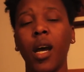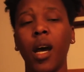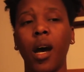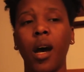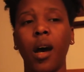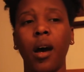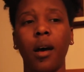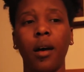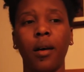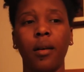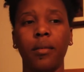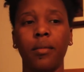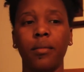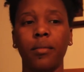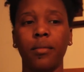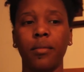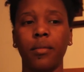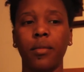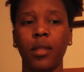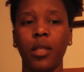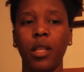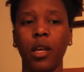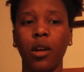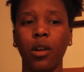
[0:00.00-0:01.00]

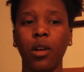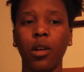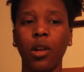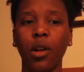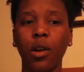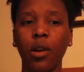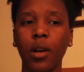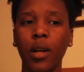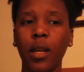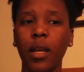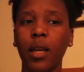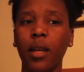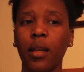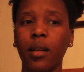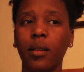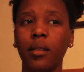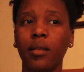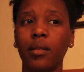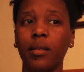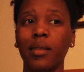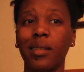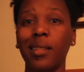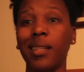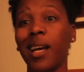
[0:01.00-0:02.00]
They're learning
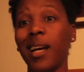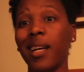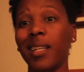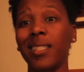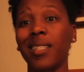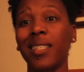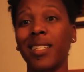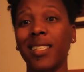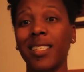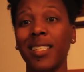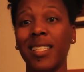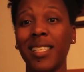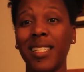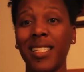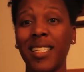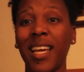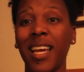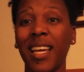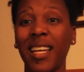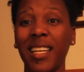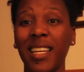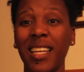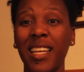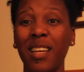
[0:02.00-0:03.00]
not just the
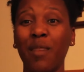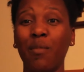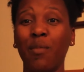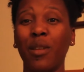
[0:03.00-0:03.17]
technique,